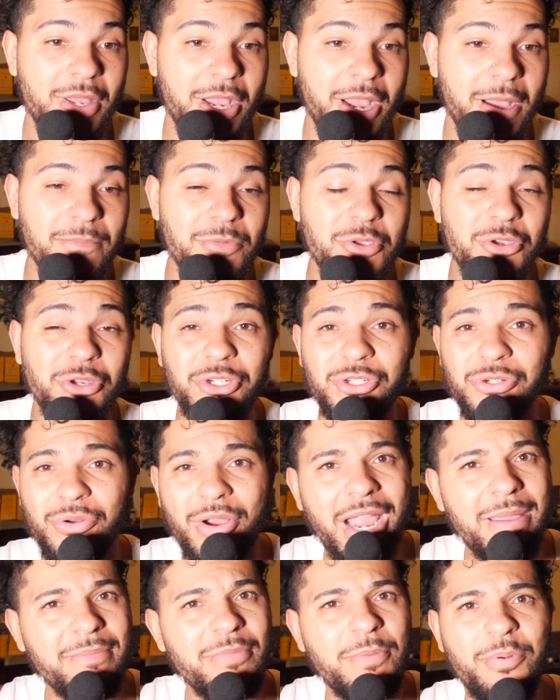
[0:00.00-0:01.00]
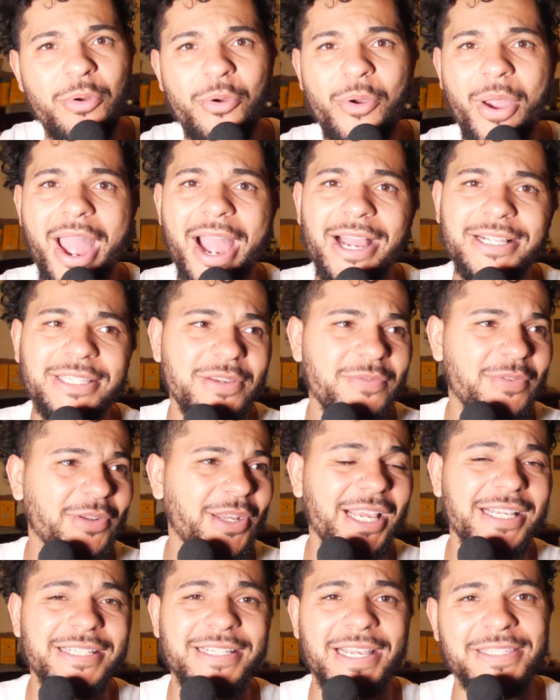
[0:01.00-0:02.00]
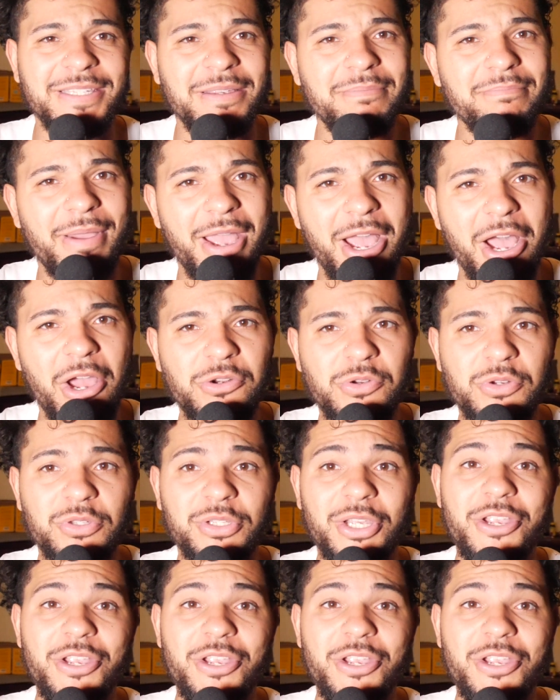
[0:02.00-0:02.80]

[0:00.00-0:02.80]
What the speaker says: You can try and be proactive and like set some boundaries.